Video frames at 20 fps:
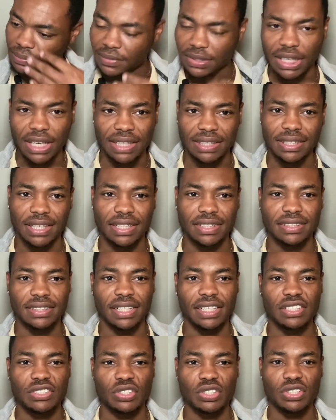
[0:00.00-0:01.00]
yeah,
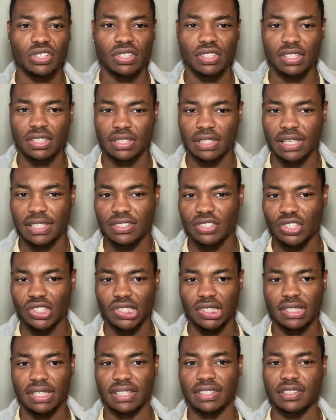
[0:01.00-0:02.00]
that's
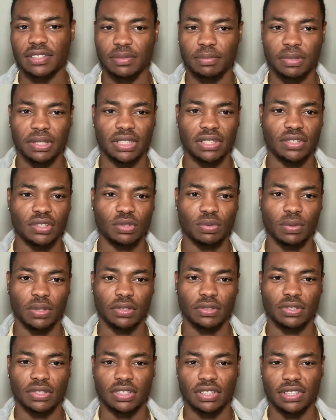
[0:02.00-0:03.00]
just testament as
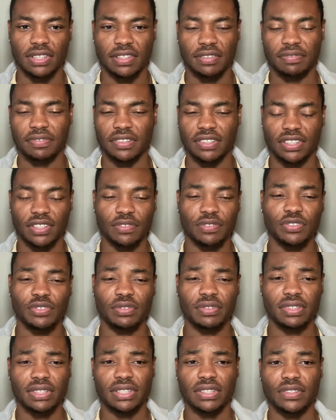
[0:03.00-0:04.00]
well to defense. If
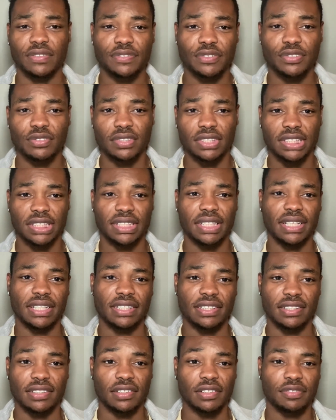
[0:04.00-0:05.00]
you really
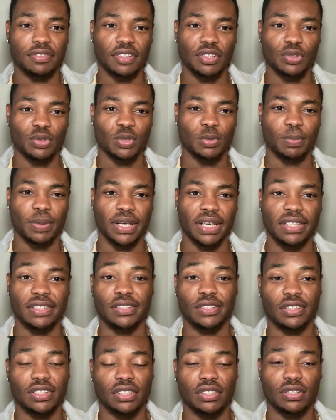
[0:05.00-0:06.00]
think the defense was bad, you
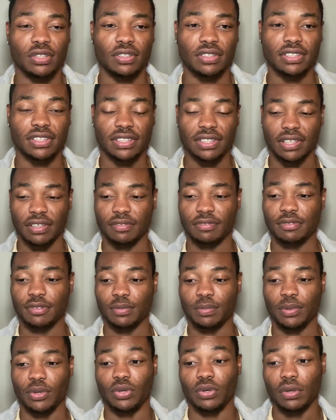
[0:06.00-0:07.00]
need to understand
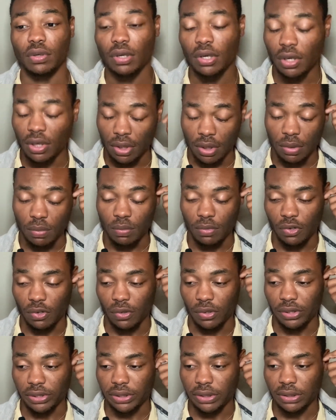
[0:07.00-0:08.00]
football
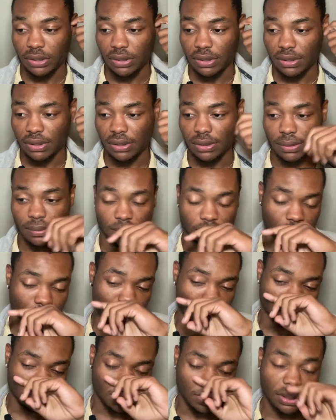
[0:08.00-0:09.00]
more because
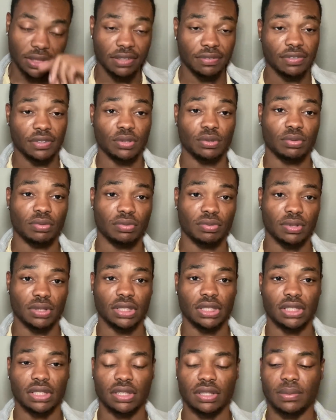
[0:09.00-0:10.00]
the defense was
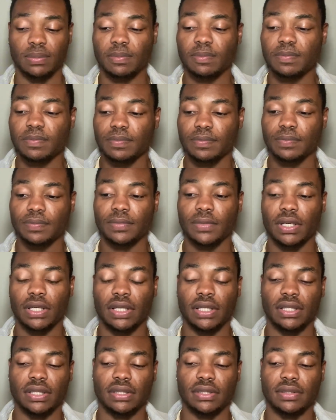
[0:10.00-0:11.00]
really good.
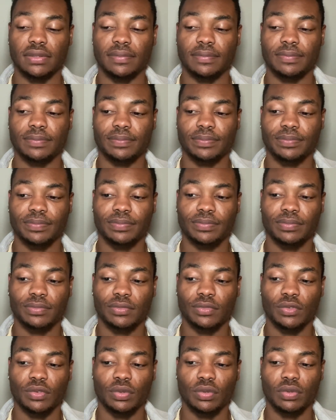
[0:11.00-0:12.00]
And
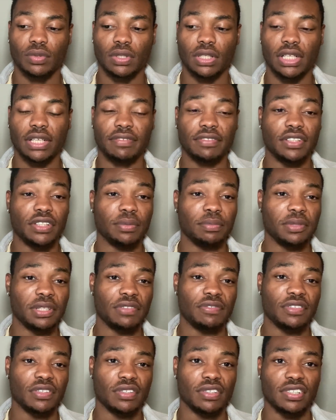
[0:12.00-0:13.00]
leaving the
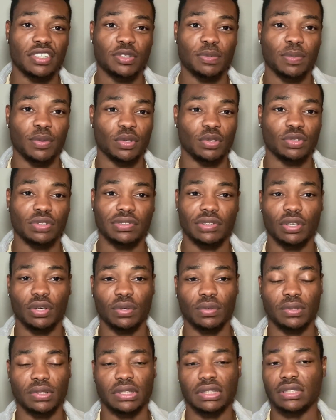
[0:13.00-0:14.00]
midfield exposed, you're
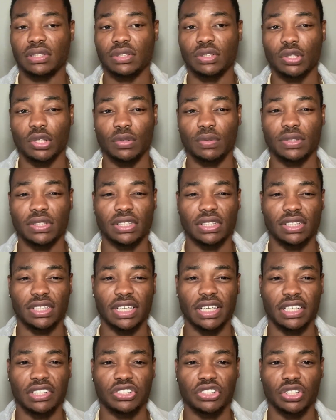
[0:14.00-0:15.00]
always gonna
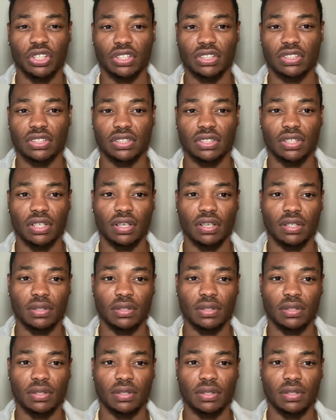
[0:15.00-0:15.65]
get shots